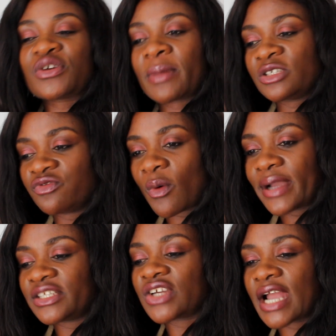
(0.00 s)
so much for
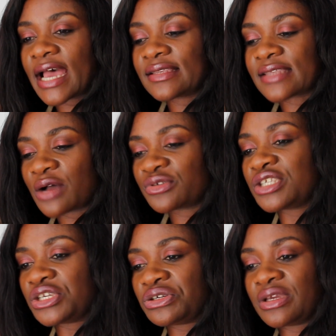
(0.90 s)
watching, guys. I'll
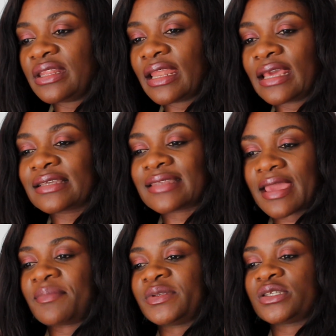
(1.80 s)
see you in the next
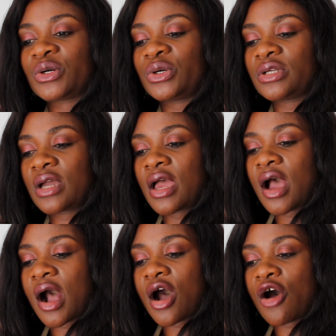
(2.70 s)
episode
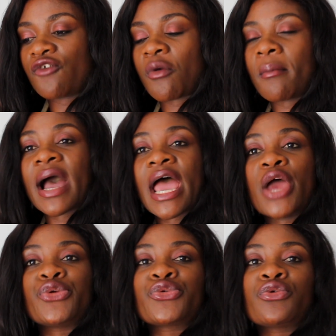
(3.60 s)
of
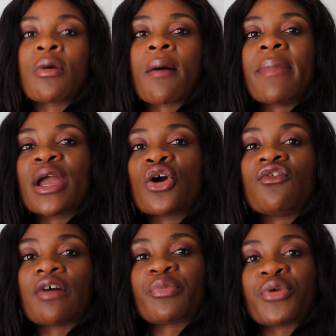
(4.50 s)
my room
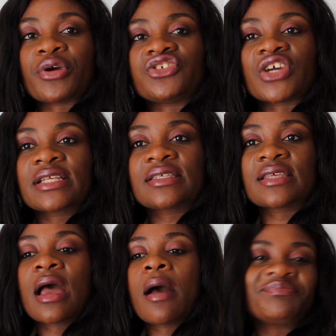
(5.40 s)
makeover
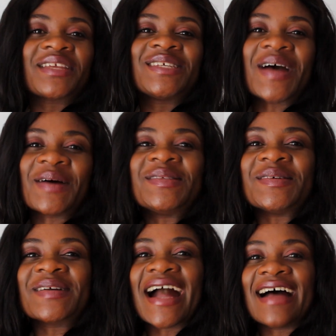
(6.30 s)
project. So I'll
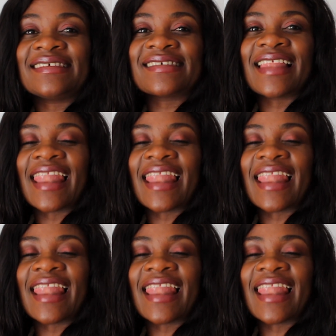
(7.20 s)
see you guys.